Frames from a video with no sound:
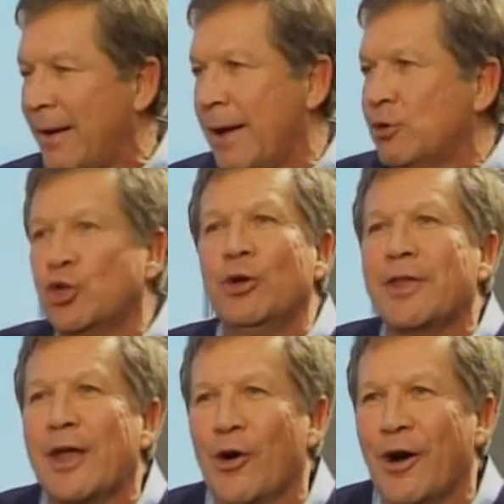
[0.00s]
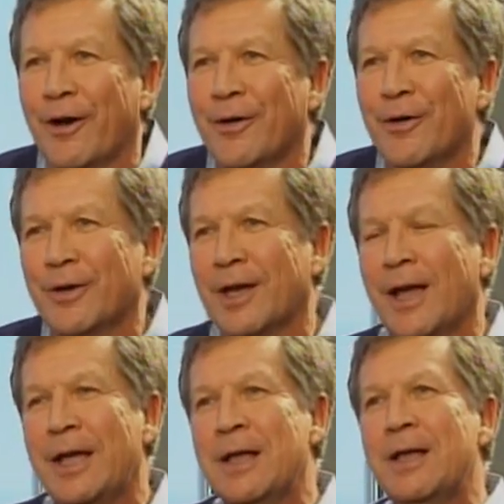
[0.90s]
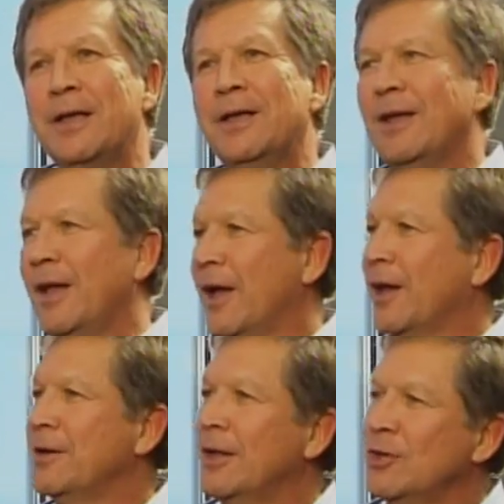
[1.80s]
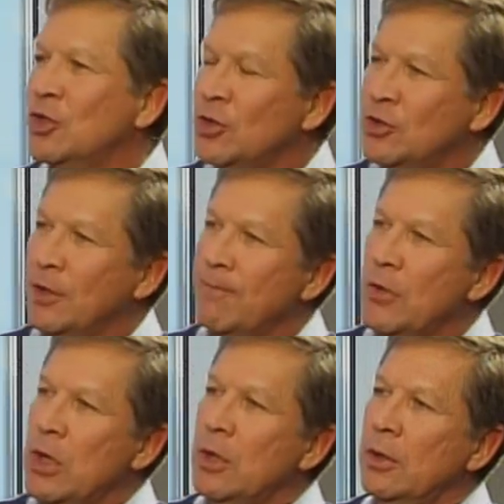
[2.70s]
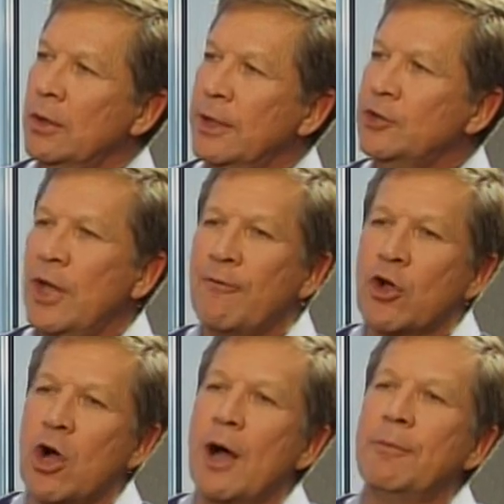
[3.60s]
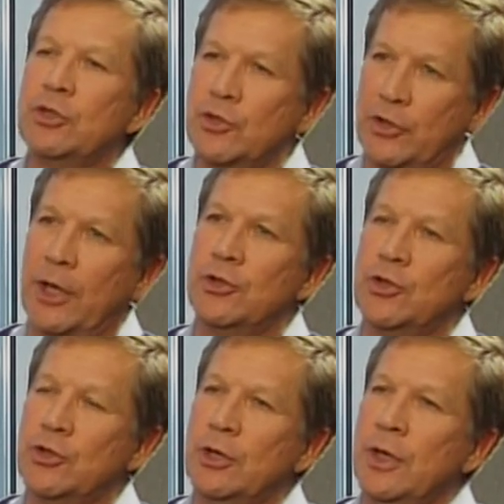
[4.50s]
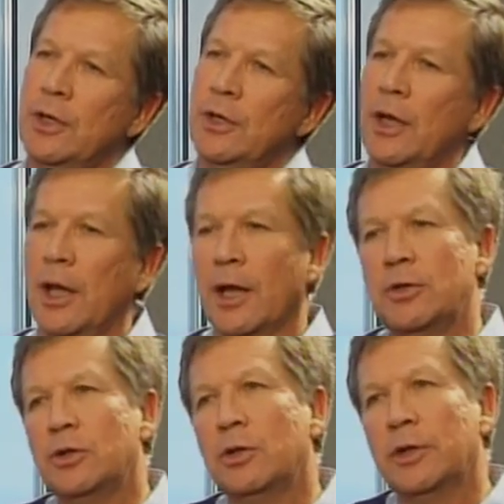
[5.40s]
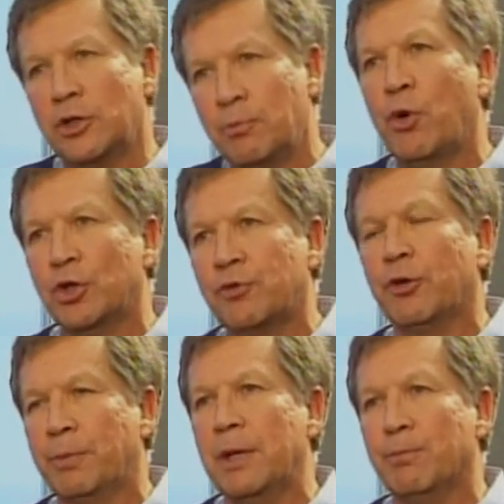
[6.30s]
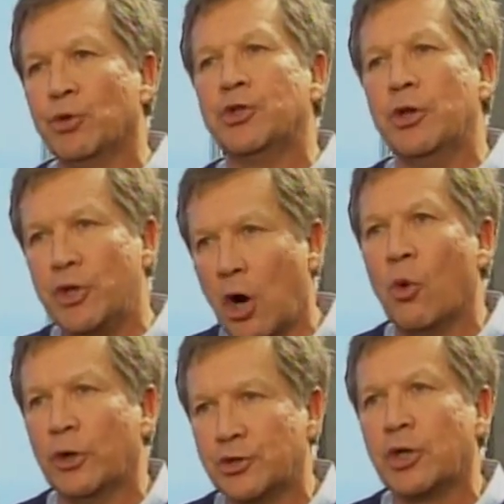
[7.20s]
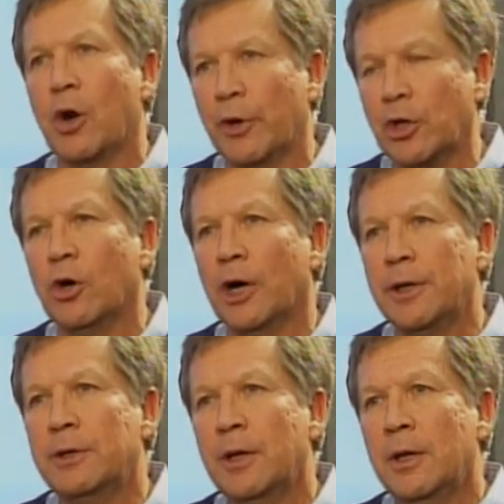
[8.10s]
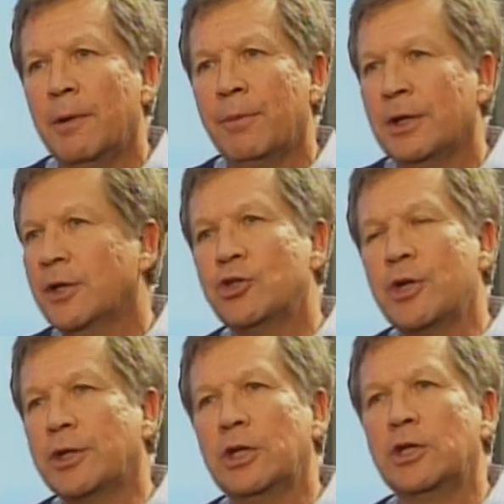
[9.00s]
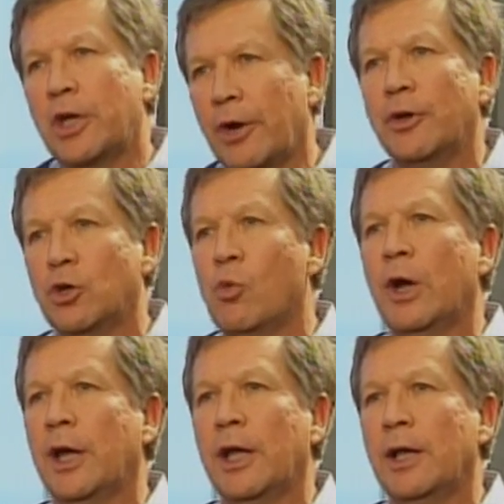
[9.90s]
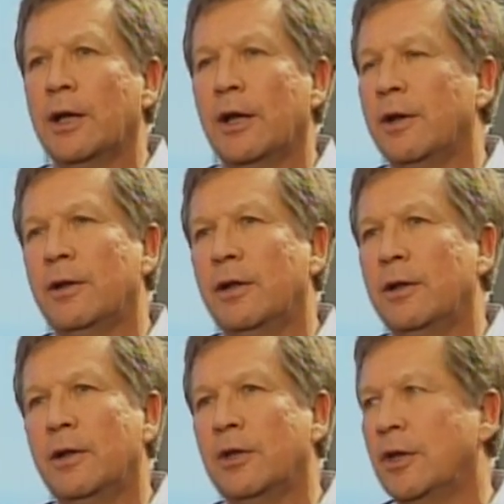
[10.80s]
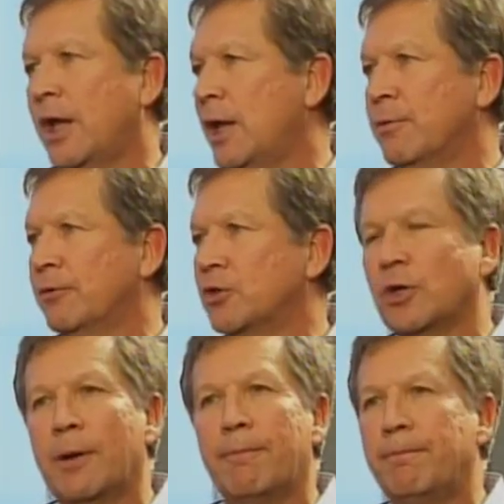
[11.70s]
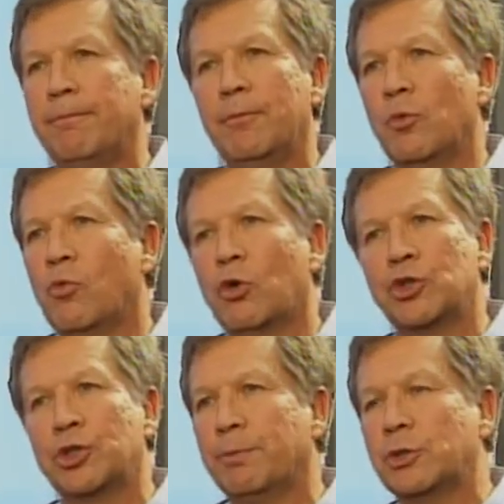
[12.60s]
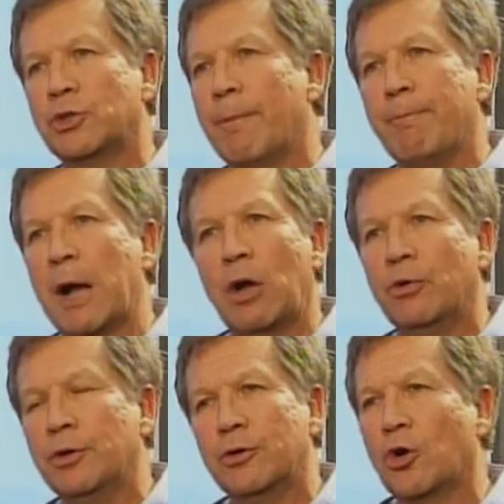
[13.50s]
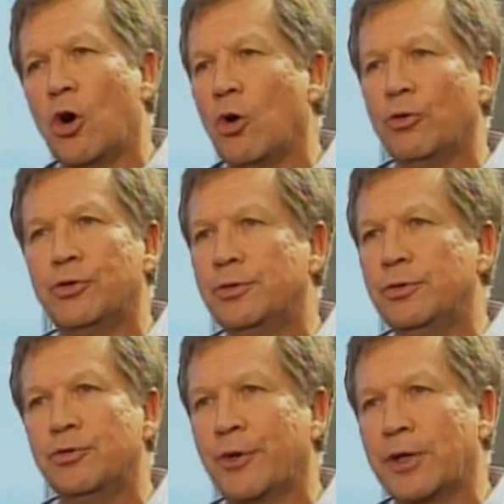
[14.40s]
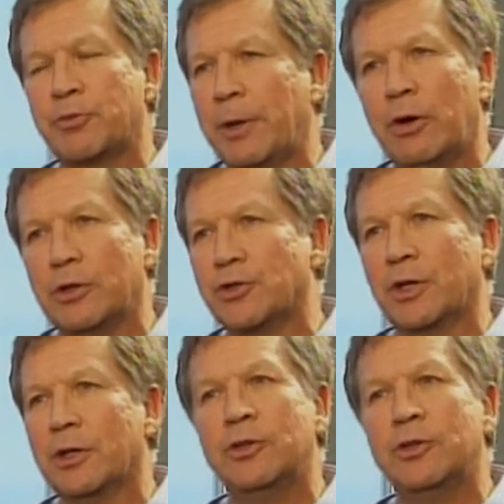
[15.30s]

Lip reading: I'm sure they are, okay? And it's just that let's have common sense and let's push for people to know what's going on. But let's not get carried away and in the name of some worship at some mountain called transparency.